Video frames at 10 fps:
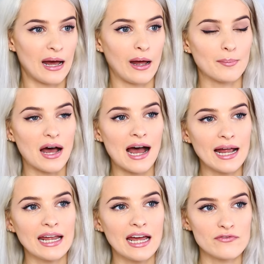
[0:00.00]

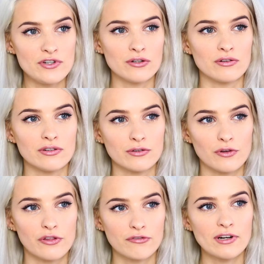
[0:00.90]
I have done
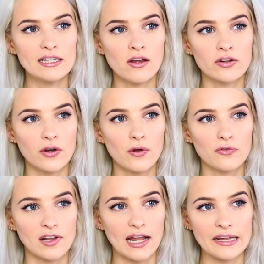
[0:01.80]
3 long
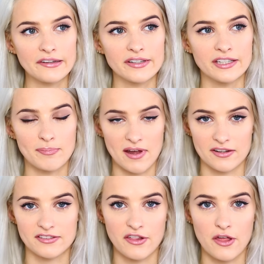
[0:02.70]
haul flights in the
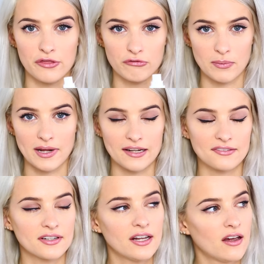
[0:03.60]
past 3
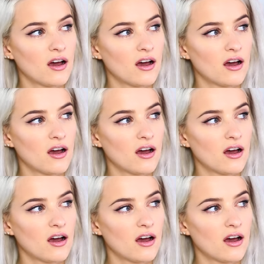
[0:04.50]
weeks.